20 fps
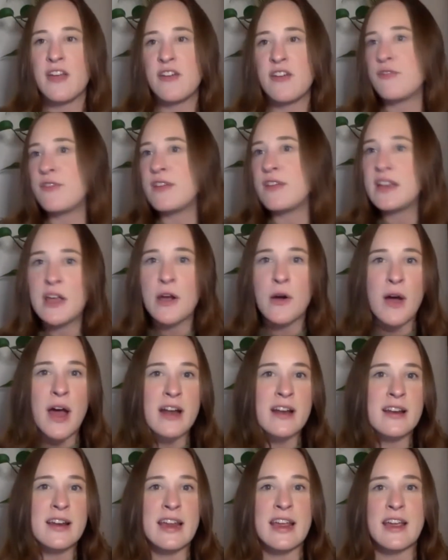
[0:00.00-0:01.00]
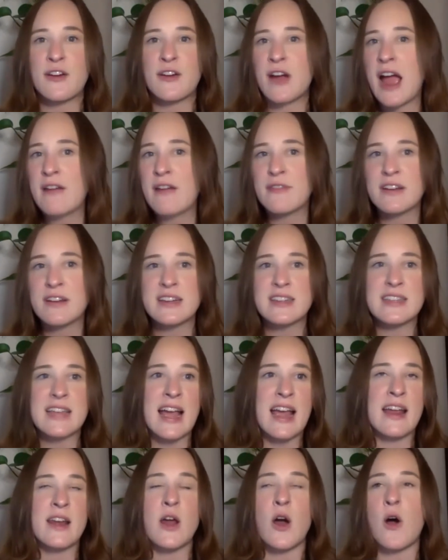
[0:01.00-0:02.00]
video editing, graphic
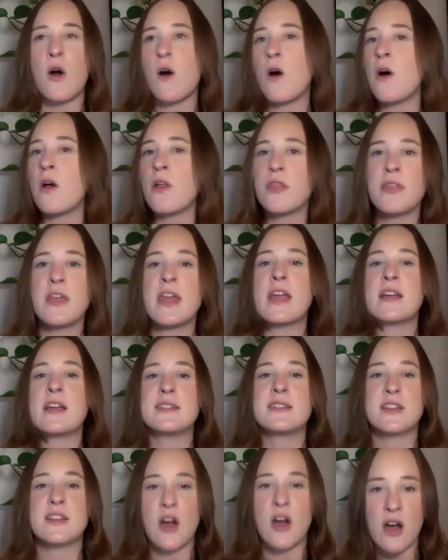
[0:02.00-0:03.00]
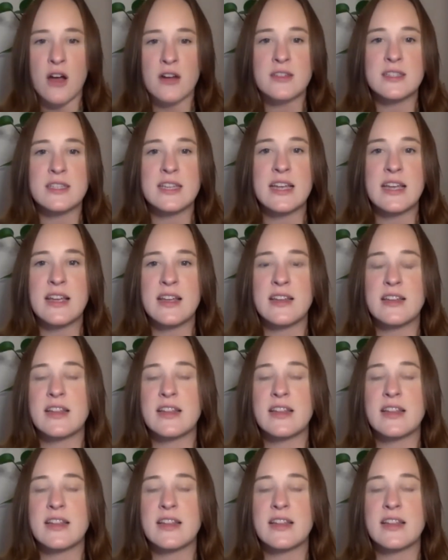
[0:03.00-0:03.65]
design, all things content.